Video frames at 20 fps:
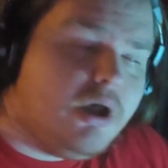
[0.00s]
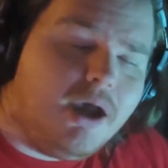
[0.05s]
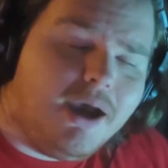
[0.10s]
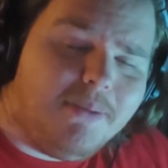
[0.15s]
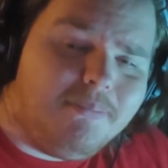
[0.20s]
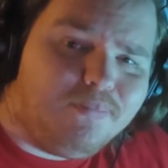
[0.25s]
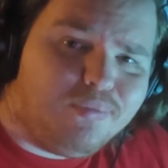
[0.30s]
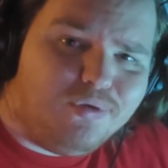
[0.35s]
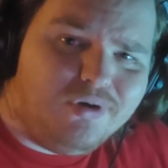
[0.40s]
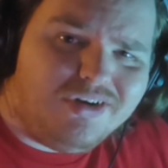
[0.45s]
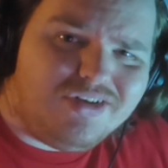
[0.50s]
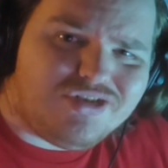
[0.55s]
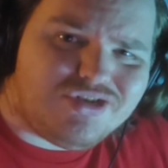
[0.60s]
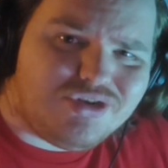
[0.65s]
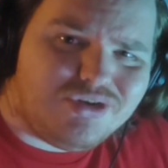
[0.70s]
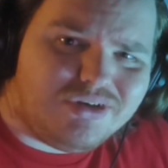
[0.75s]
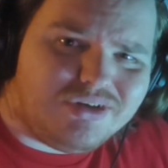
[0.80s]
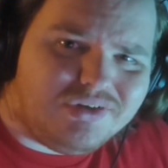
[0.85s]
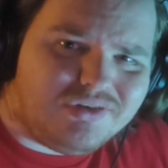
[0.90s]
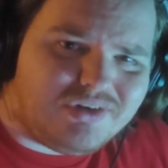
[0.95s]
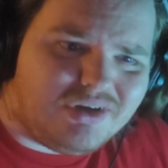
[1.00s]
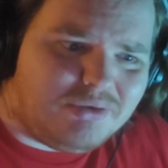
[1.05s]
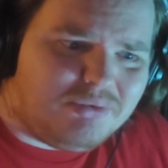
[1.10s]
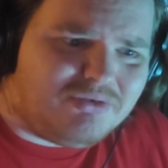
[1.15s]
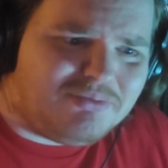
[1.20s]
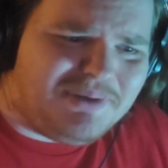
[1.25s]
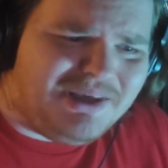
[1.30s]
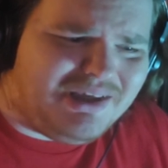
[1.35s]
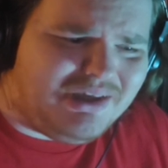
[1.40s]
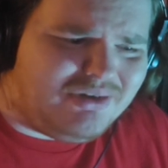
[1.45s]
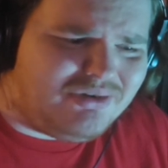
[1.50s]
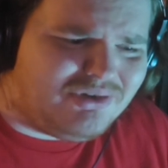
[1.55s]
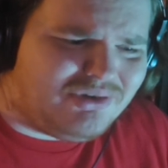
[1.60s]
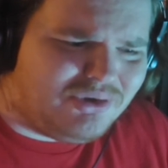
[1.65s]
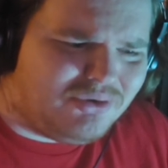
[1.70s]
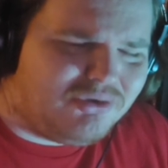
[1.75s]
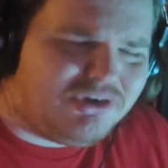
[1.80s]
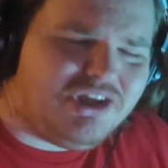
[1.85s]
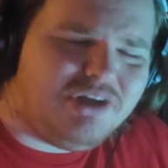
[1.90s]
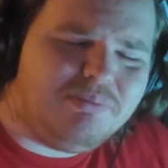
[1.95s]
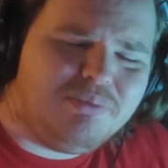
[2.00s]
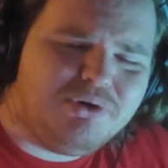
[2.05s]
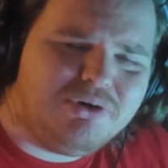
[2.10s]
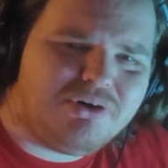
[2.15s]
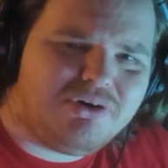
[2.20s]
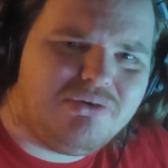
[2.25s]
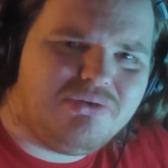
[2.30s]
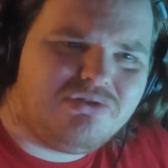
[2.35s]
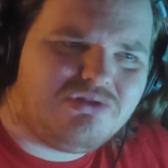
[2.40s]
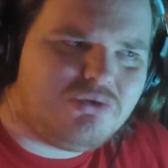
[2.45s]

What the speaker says: I'm pretty sure he said he was making turkey burgers,